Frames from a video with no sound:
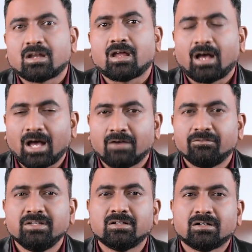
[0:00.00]
are
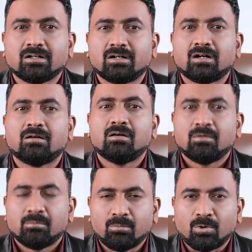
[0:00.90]
having a
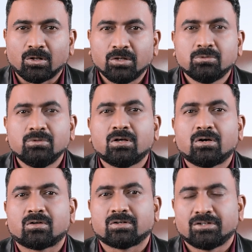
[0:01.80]
molecule
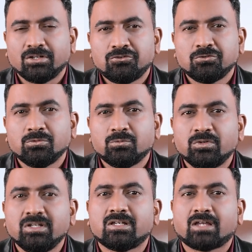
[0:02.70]
or a tissue
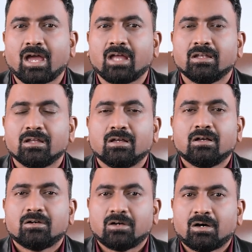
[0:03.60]
which
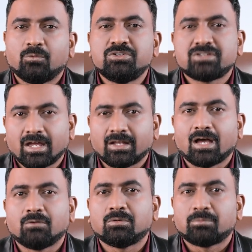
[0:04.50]
can
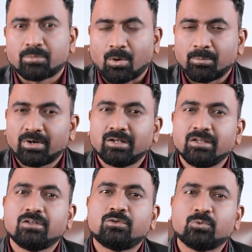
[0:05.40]
have a
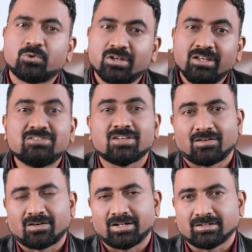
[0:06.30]
property to
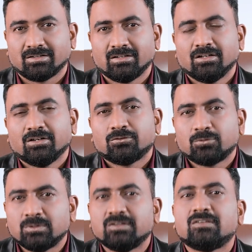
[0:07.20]
regenerate.
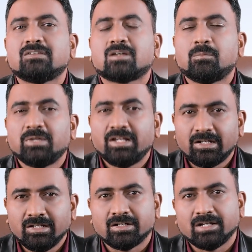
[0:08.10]
So this is
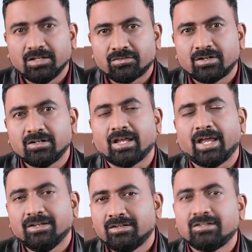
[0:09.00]
completely a different
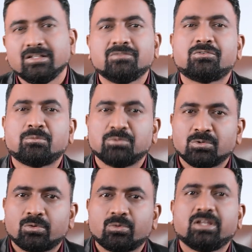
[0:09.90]
entity from
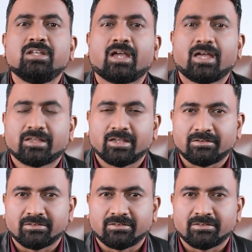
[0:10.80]
your routine hair care